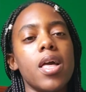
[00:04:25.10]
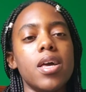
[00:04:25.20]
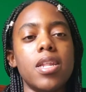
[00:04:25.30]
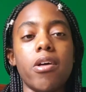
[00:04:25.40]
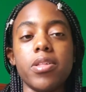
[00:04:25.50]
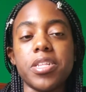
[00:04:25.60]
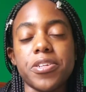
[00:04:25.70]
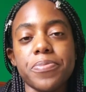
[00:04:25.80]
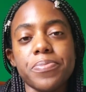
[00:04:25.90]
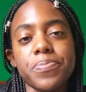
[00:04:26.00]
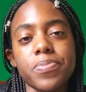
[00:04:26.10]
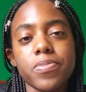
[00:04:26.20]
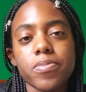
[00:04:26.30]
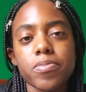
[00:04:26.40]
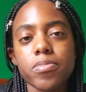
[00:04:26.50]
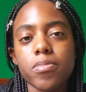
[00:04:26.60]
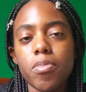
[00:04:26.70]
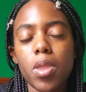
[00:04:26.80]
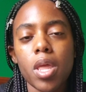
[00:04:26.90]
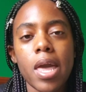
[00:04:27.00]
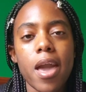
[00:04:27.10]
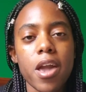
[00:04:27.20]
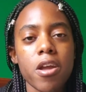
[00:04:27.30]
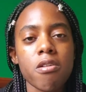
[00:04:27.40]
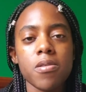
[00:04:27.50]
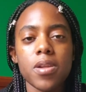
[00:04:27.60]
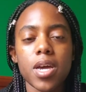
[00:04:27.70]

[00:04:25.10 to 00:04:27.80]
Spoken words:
And now listen, hair